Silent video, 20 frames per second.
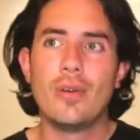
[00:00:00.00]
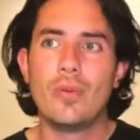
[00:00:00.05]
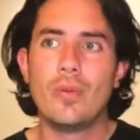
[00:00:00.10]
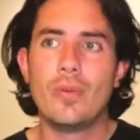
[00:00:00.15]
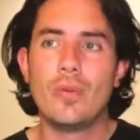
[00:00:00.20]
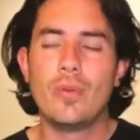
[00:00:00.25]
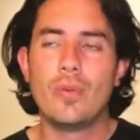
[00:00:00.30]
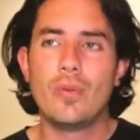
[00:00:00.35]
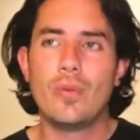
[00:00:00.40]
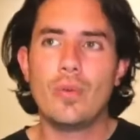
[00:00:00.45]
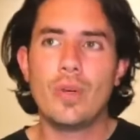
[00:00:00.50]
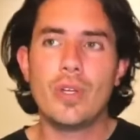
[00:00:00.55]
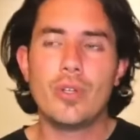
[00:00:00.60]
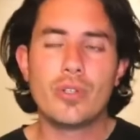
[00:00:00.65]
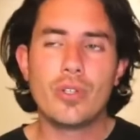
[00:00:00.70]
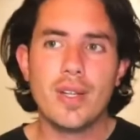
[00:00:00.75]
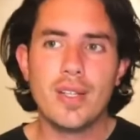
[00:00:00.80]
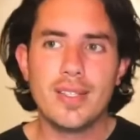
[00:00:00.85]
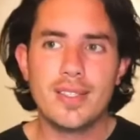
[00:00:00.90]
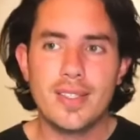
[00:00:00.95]
we usually
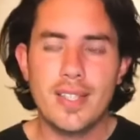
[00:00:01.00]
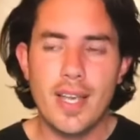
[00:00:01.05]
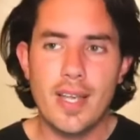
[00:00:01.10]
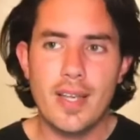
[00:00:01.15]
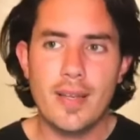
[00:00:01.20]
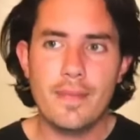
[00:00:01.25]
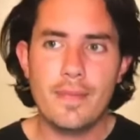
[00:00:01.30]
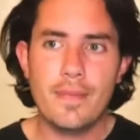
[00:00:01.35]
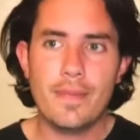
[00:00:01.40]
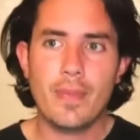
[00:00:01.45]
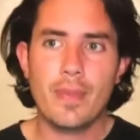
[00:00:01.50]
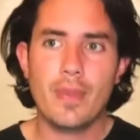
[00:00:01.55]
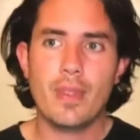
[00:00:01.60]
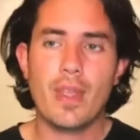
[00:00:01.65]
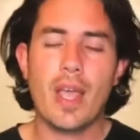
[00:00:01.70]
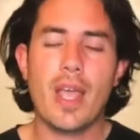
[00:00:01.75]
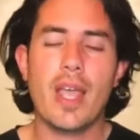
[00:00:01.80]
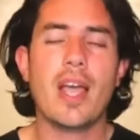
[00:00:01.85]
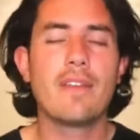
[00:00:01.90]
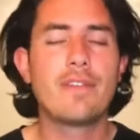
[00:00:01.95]
say I
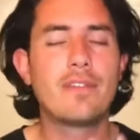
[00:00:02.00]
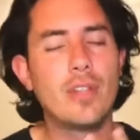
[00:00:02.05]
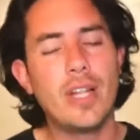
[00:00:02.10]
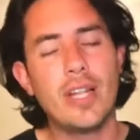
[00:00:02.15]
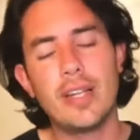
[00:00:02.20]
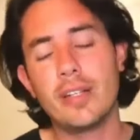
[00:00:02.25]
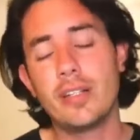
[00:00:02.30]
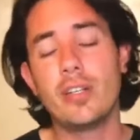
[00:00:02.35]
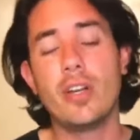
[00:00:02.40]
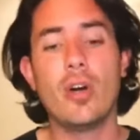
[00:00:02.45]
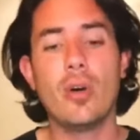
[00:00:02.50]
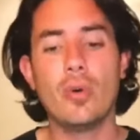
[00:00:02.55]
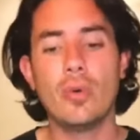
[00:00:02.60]
have to let it go.